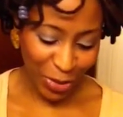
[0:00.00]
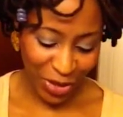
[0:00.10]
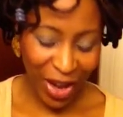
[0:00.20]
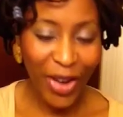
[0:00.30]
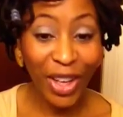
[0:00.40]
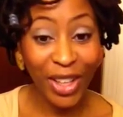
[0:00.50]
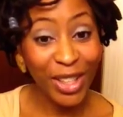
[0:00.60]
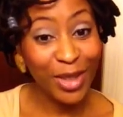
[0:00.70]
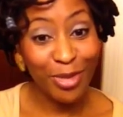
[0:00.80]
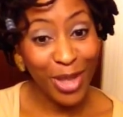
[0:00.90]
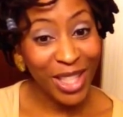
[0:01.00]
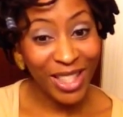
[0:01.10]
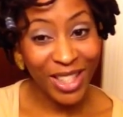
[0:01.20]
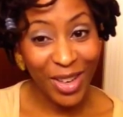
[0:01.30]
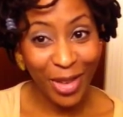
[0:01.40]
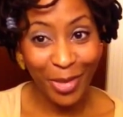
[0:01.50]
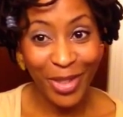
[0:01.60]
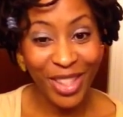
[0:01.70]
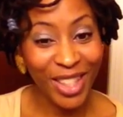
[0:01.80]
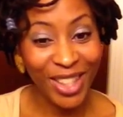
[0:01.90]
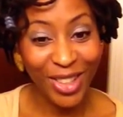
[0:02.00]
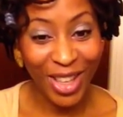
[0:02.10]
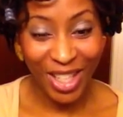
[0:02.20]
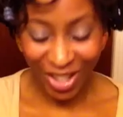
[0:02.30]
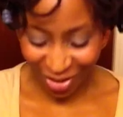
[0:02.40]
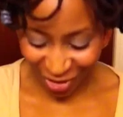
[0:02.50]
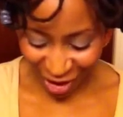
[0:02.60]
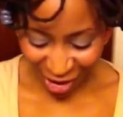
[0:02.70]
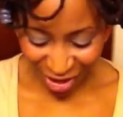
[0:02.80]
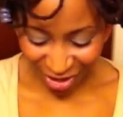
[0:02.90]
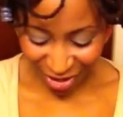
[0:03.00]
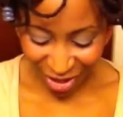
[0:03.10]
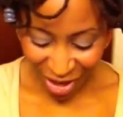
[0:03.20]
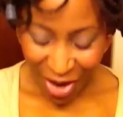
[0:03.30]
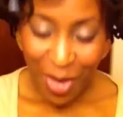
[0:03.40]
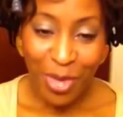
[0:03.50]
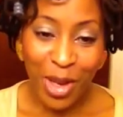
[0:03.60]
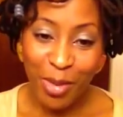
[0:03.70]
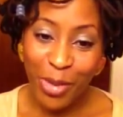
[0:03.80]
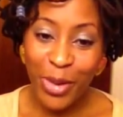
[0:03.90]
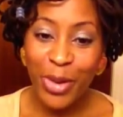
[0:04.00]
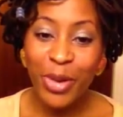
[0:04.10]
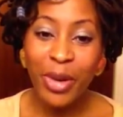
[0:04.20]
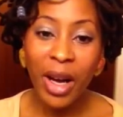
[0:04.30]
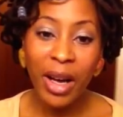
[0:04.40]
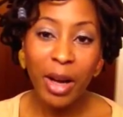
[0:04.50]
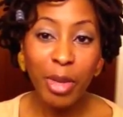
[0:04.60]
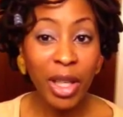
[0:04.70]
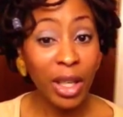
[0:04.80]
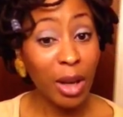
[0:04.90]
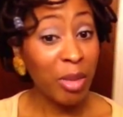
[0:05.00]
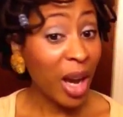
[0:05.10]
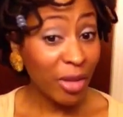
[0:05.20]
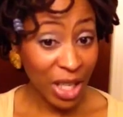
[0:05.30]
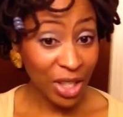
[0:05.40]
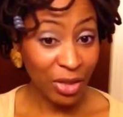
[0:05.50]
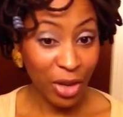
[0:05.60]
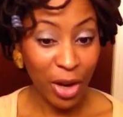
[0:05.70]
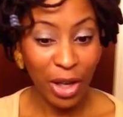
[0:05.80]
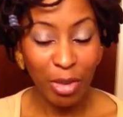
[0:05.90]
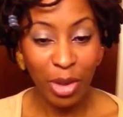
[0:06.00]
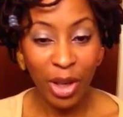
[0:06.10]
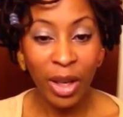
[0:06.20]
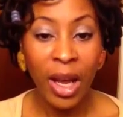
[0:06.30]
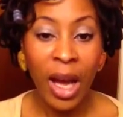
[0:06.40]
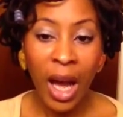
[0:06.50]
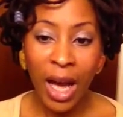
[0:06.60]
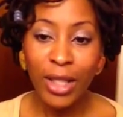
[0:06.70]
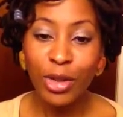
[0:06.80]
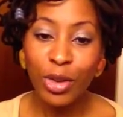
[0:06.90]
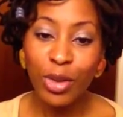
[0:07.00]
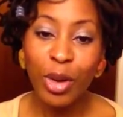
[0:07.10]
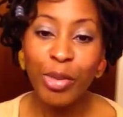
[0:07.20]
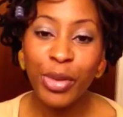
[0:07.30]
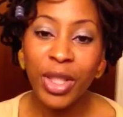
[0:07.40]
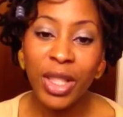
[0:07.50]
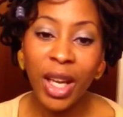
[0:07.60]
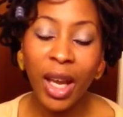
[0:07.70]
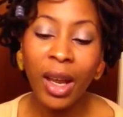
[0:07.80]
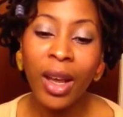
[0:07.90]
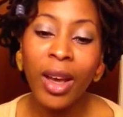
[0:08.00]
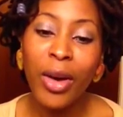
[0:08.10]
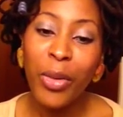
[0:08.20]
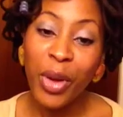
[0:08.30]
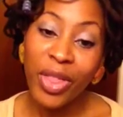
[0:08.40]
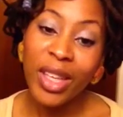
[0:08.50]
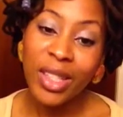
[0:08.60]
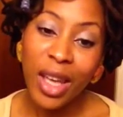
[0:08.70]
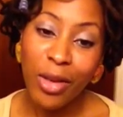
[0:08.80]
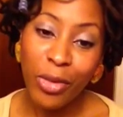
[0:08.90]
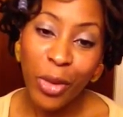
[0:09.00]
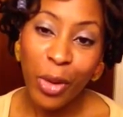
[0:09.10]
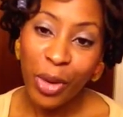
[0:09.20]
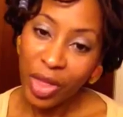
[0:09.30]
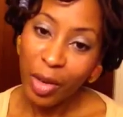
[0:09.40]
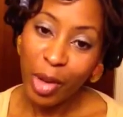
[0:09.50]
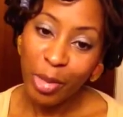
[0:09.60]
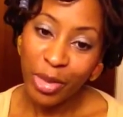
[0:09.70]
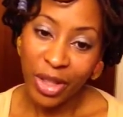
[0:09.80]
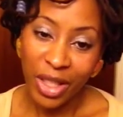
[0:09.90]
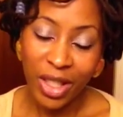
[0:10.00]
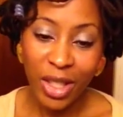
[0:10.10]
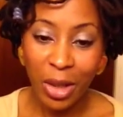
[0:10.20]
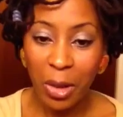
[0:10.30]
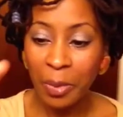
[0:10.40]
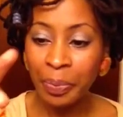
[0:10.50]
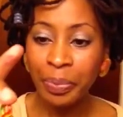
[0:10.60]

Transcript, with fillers: without getting some beads that represent the Rastafarian people. Um, again, I'm not Rastafarian, but I do appreciate what they stand for and what they represent. So